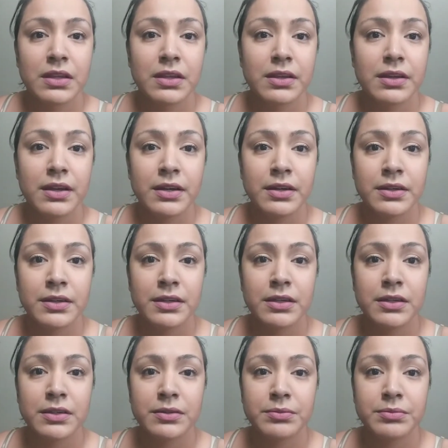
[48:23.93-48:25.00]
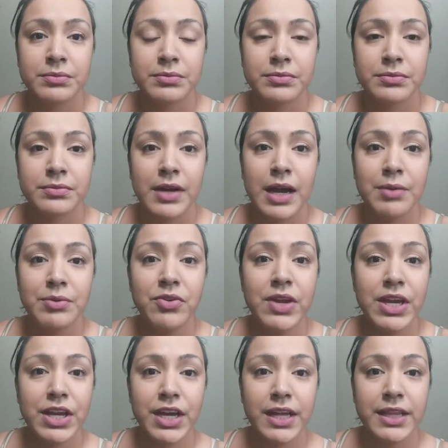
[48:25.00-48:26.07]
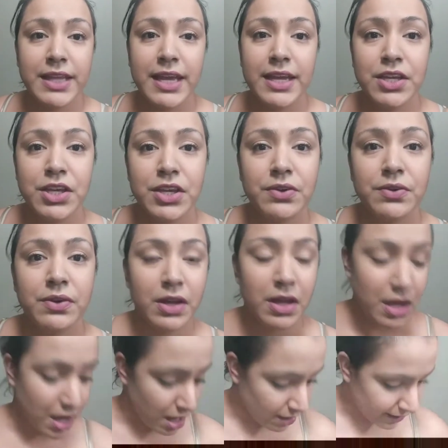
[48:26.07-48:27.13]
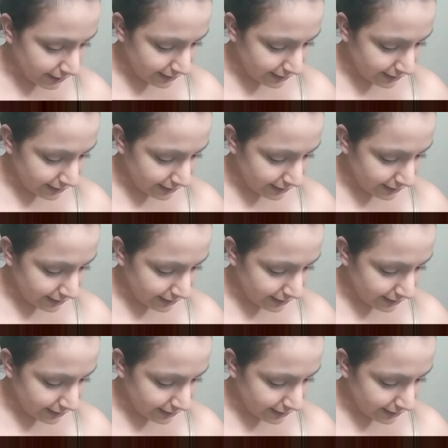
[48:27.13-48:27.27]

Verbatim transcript: Um, I'm doing good, thank you. All right,